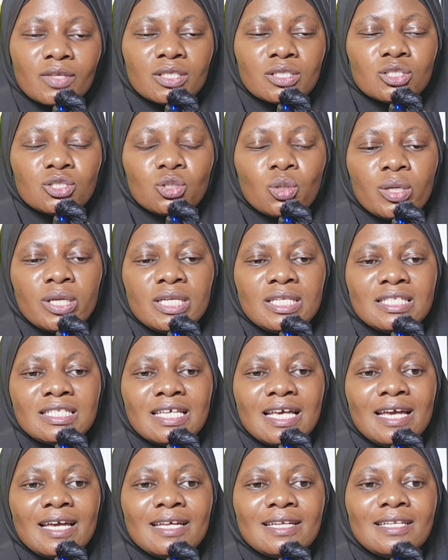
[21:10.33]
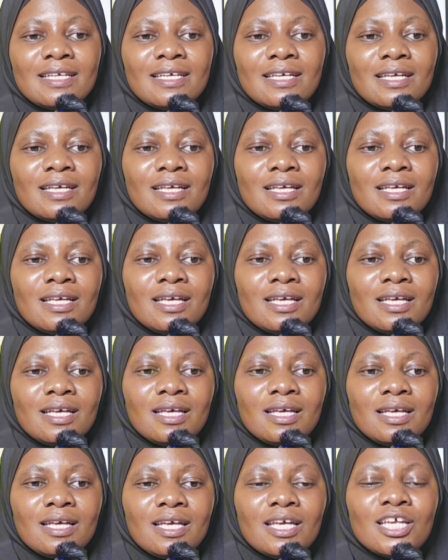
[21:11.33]
So he said,
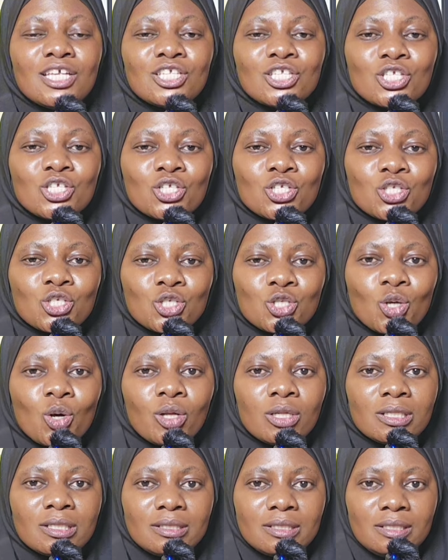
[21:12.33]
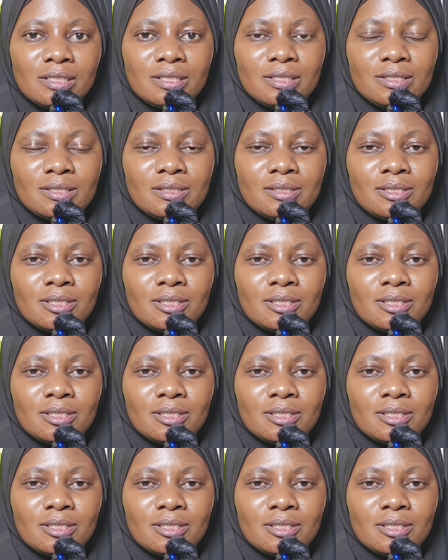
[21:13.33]
he solely